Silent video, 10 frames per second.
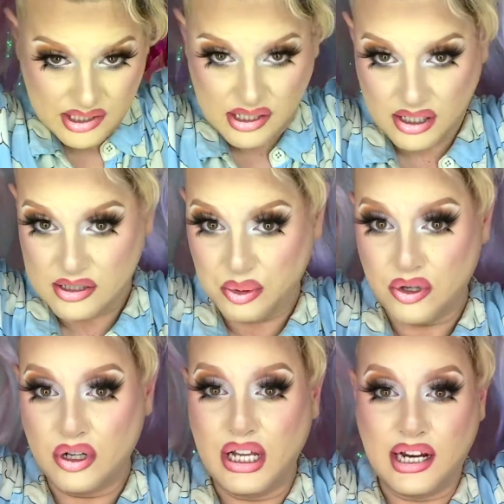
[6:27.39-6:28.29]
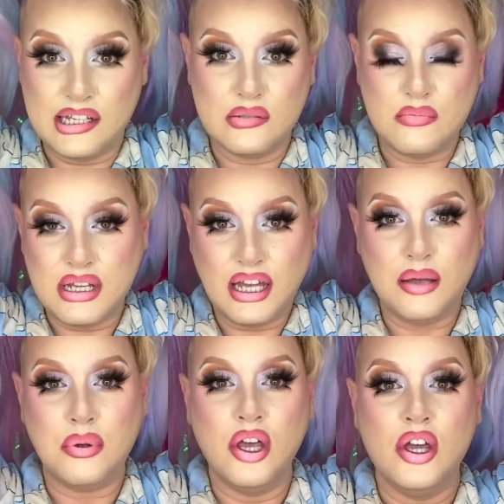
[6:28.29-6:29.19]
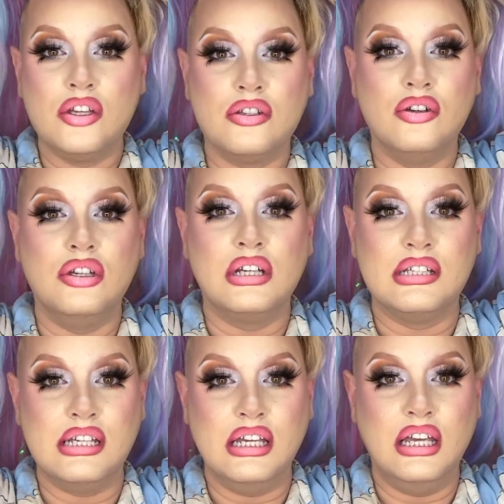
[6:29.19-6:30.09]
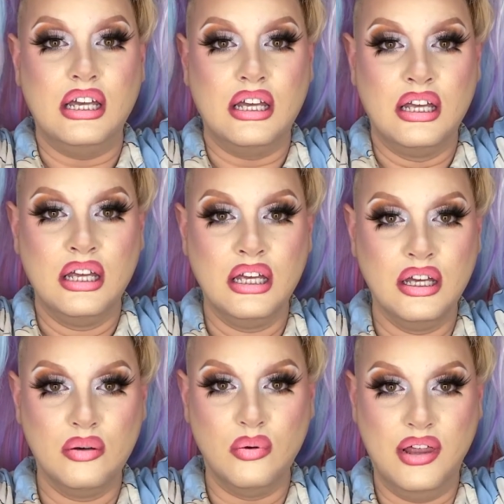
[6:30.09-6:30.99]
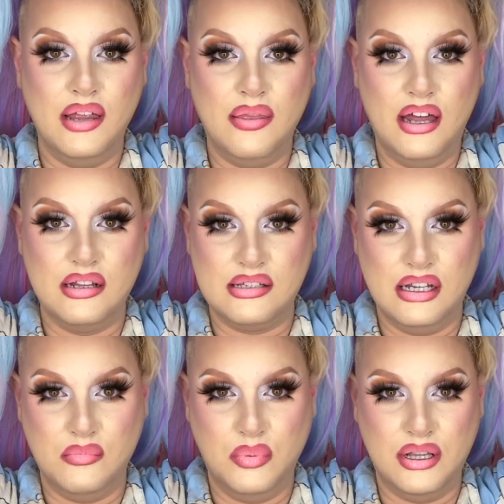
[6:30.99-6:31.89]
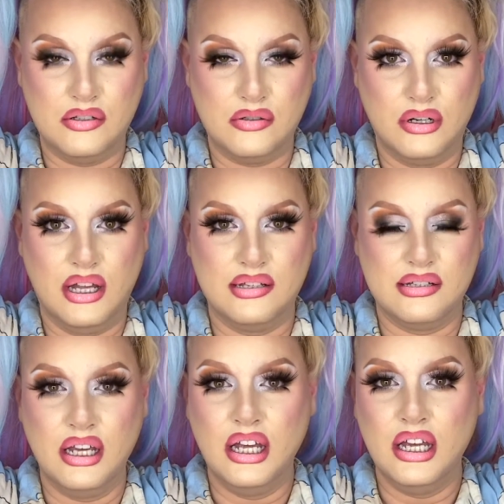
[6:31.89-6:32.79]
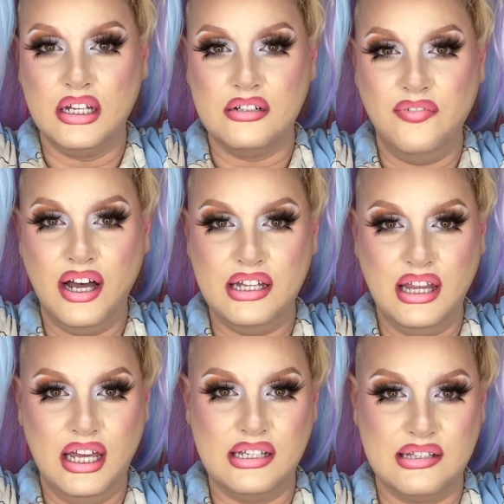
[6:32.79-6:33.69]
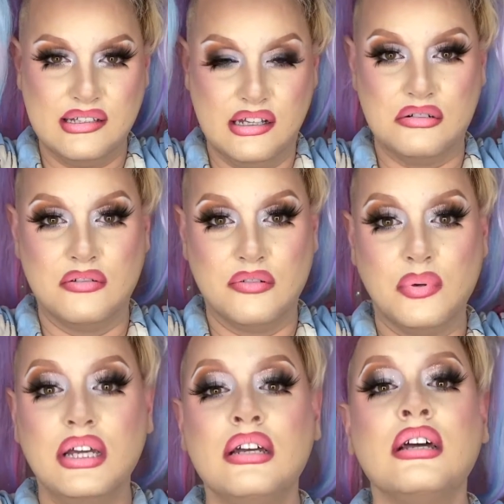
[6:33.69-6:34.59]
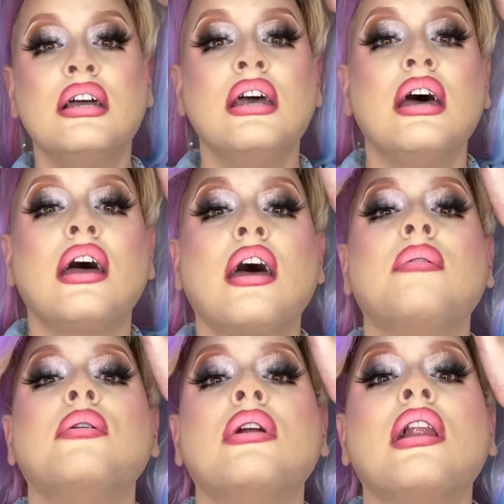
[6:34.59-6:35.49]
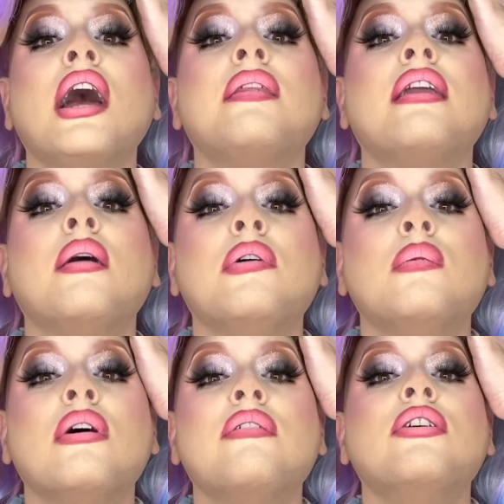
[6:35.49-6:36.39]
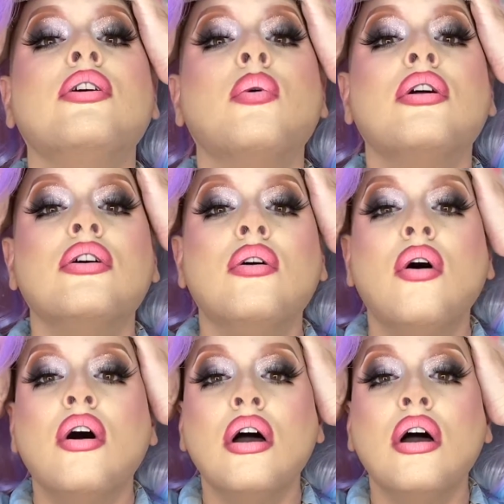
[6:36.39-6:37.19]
suggest to put it on like a swimming cap. So you can see here, well, that where those two colors divide, that is the center of the wig. You want to line that up with wherever you want your